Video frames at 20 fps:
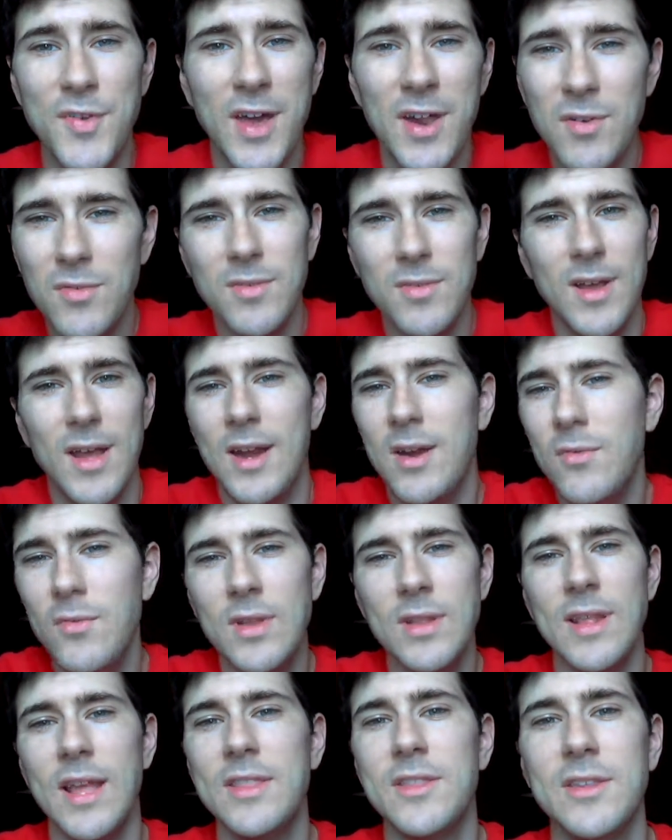I don't
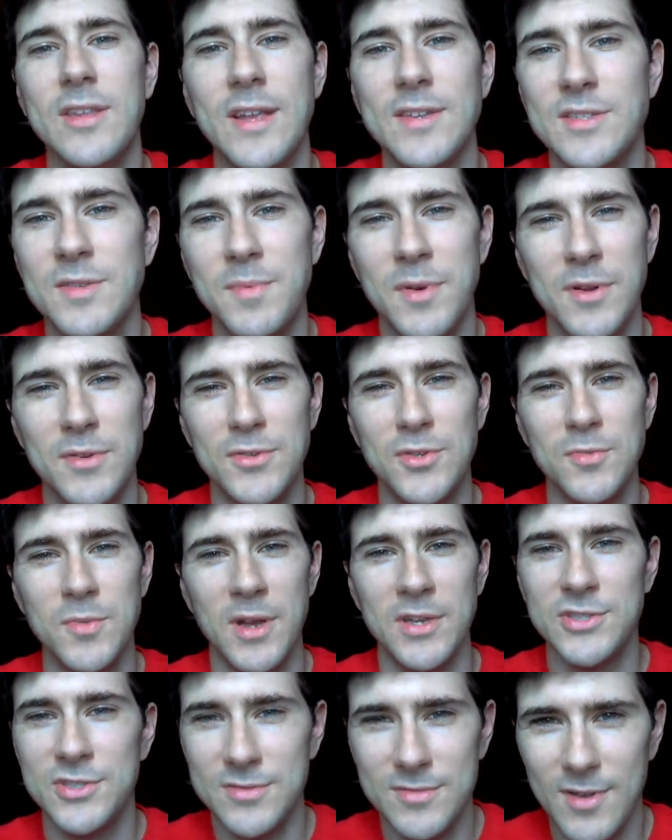really like the taste of butter too
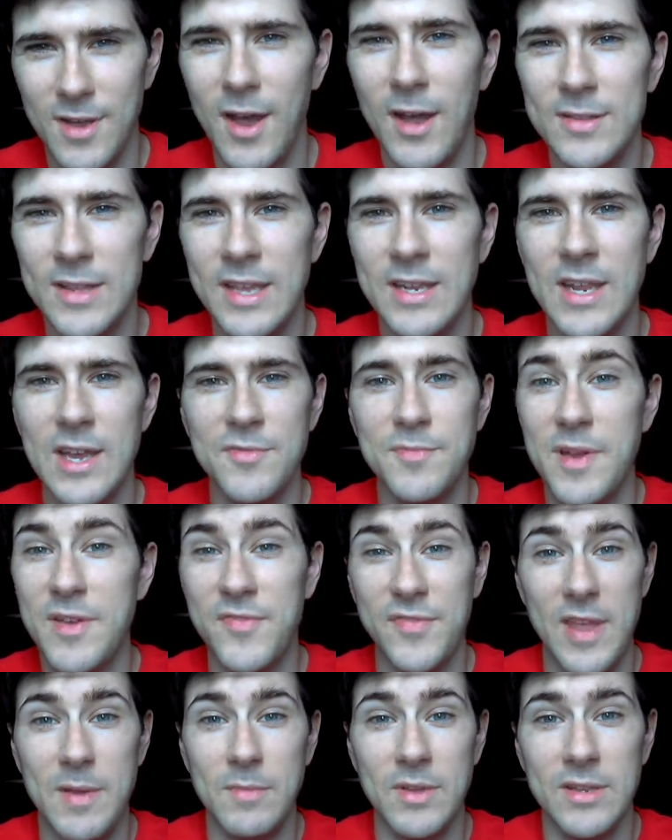much. Oddly enough, my
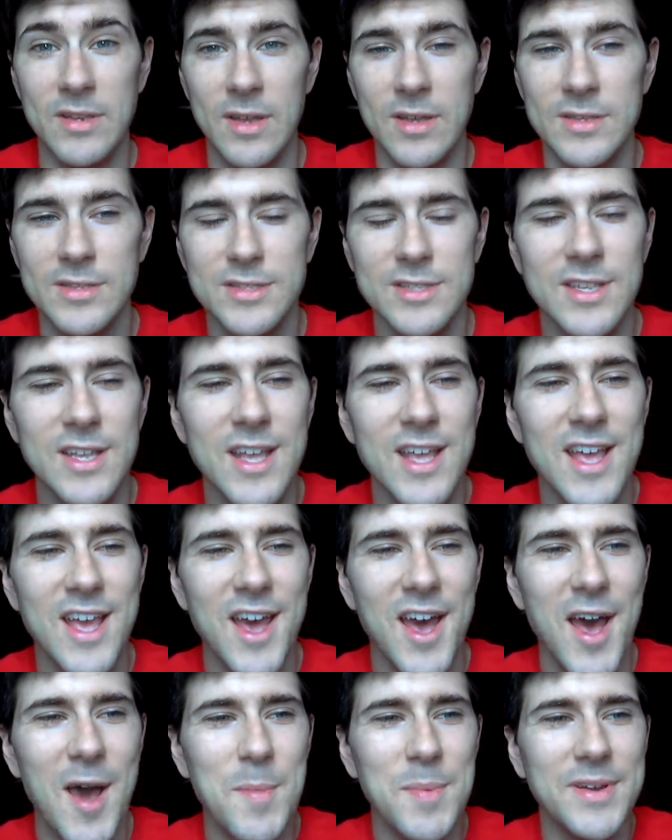family does,
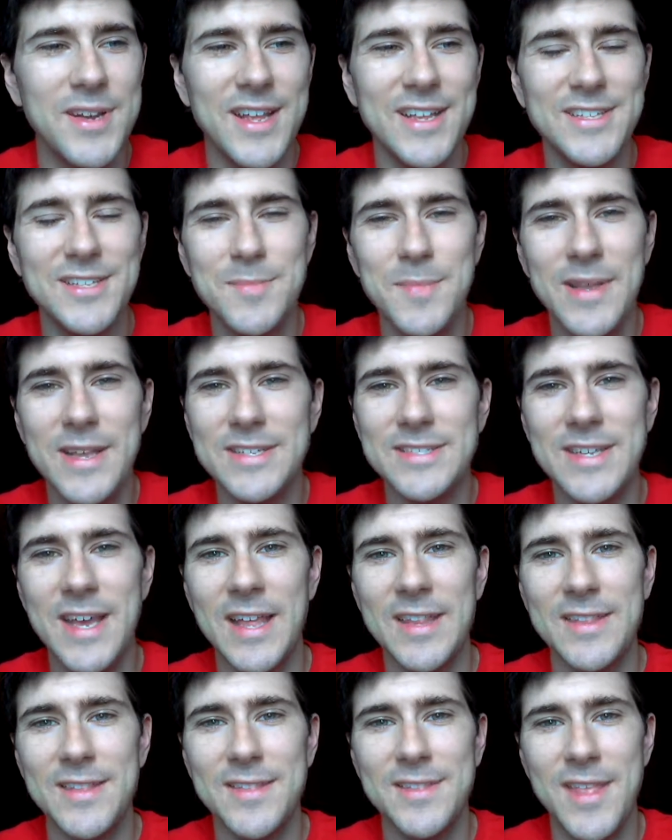but to me, it's
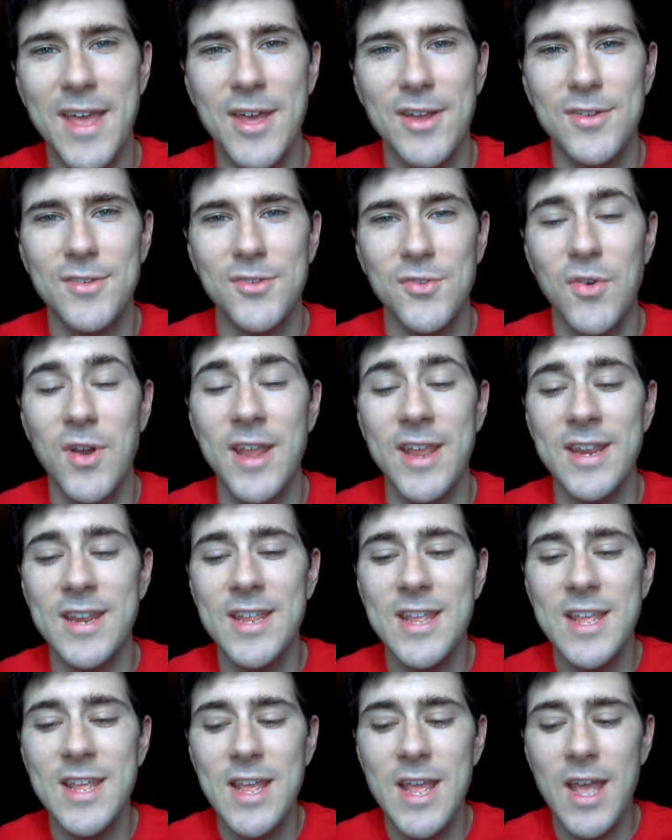not that great.
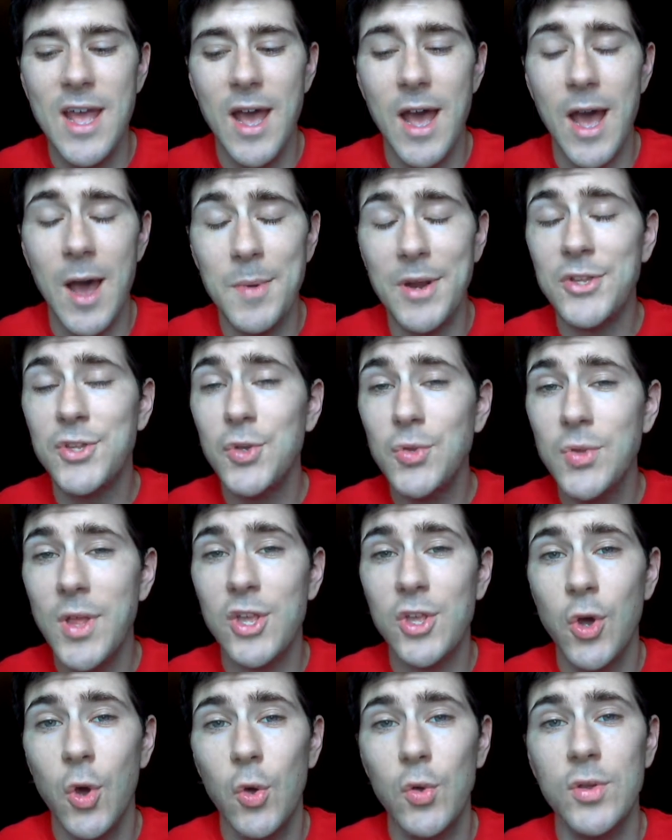But I do
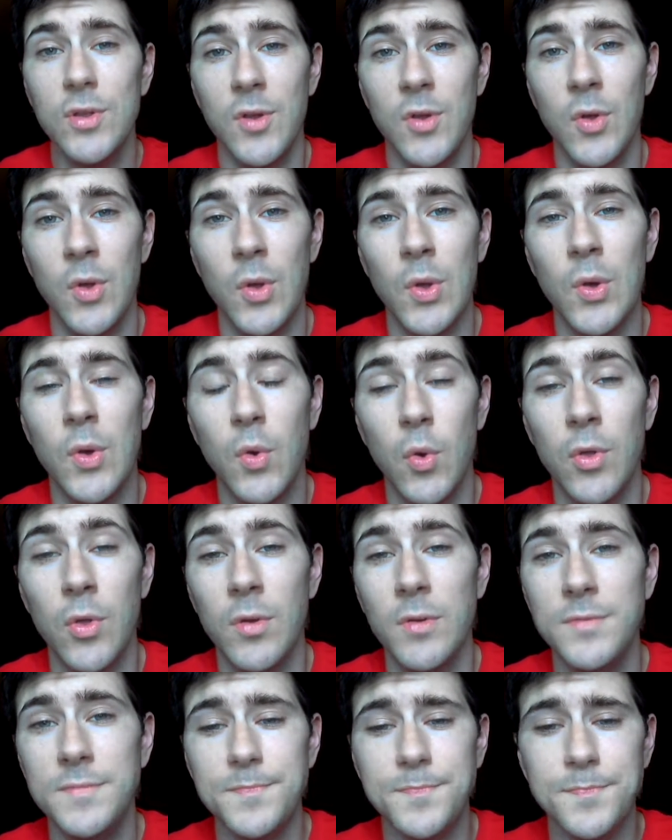like coconut
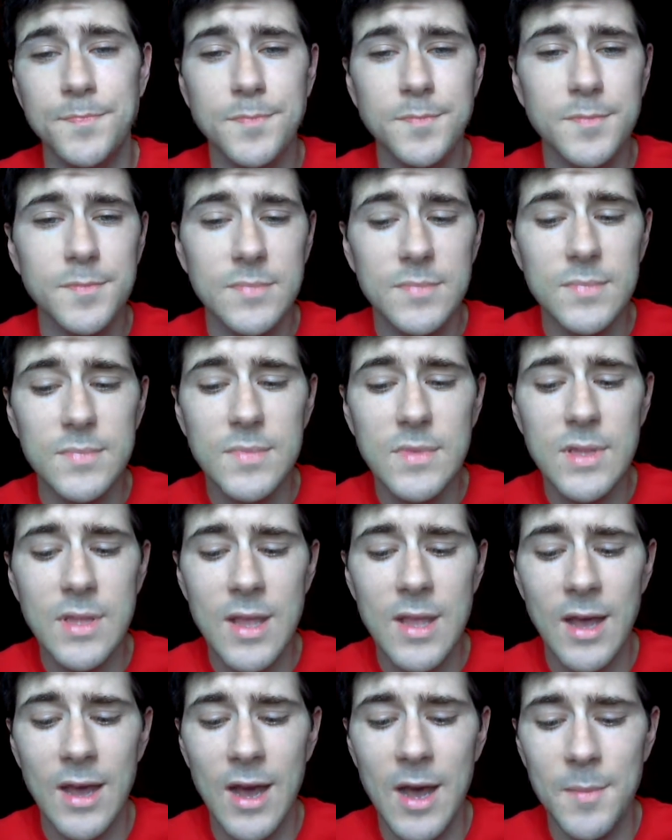oil.
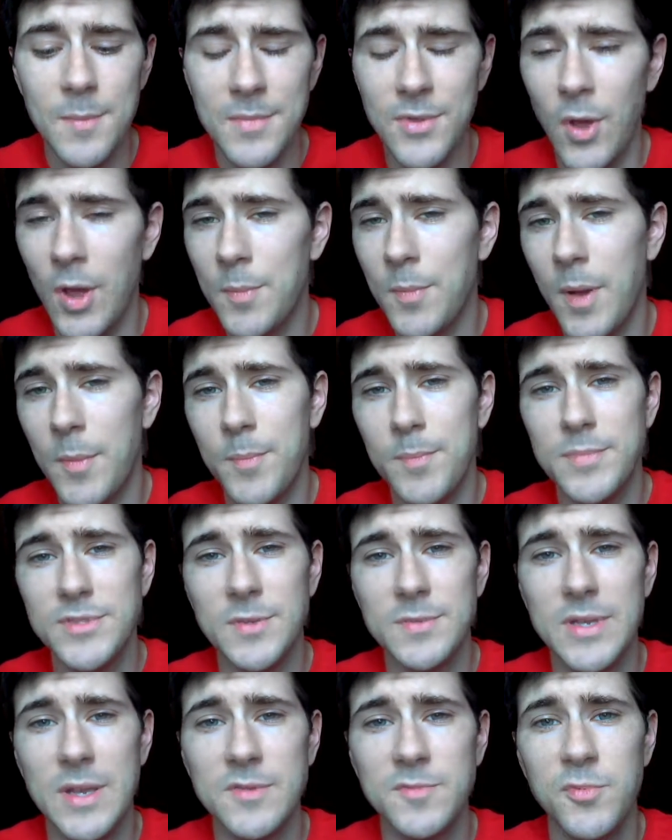I
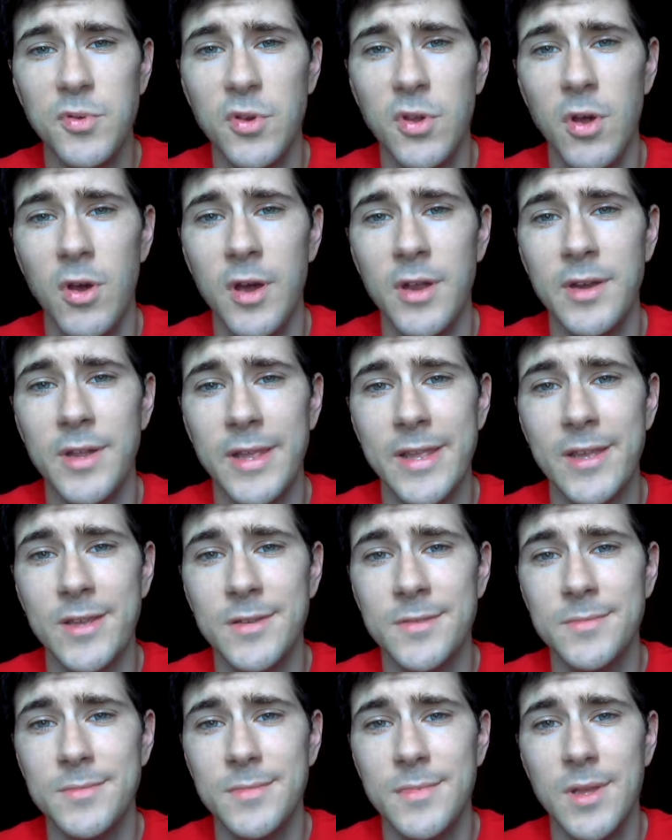sometimes put it on like
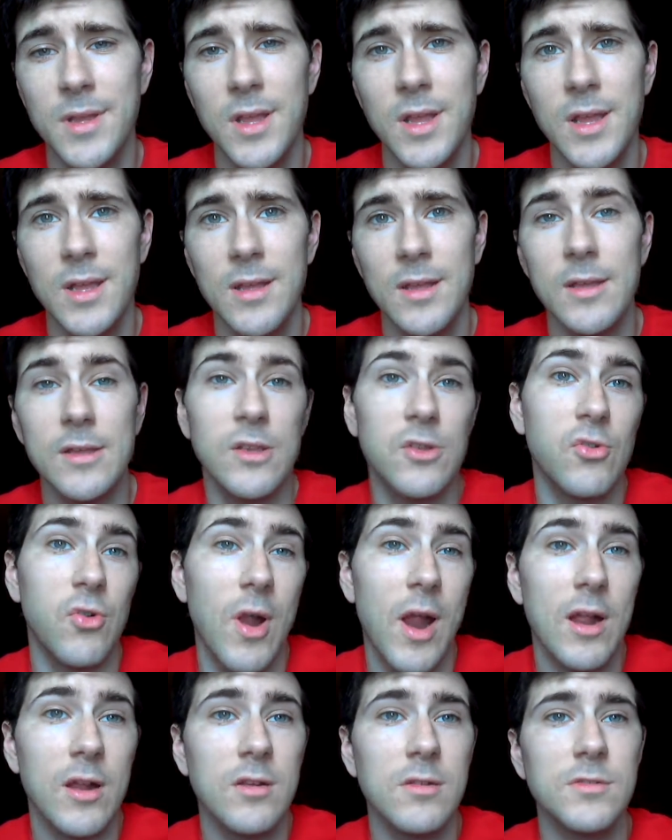a
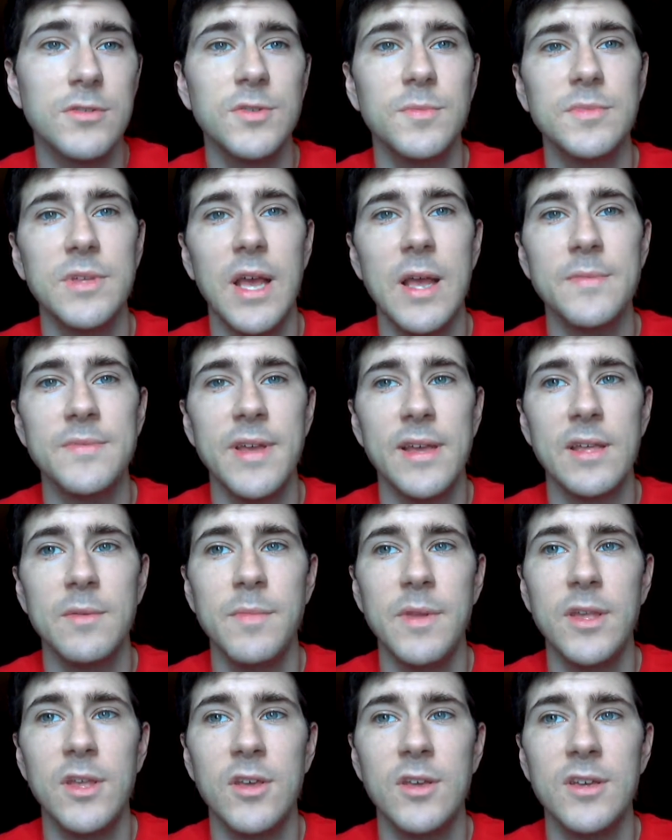cracker. Sometimes that can
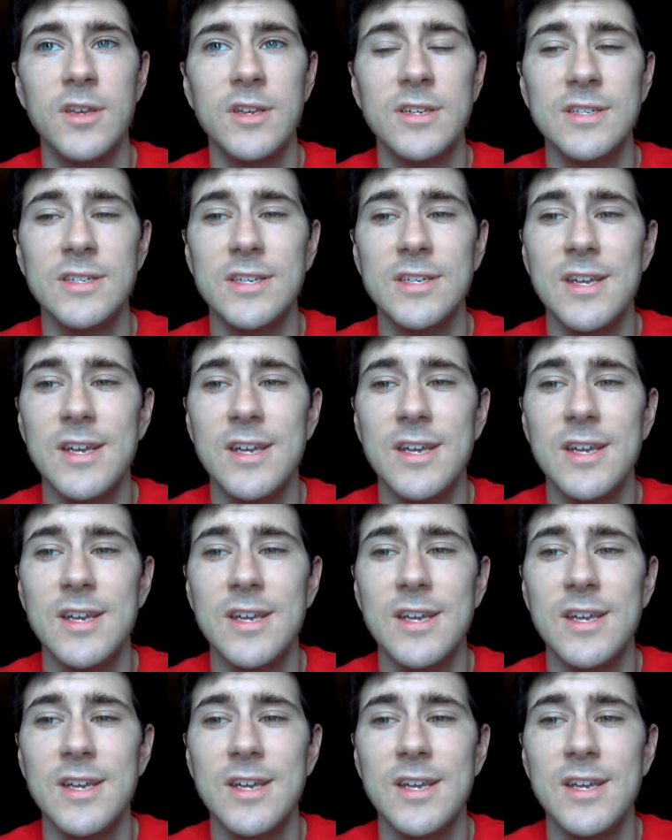be good.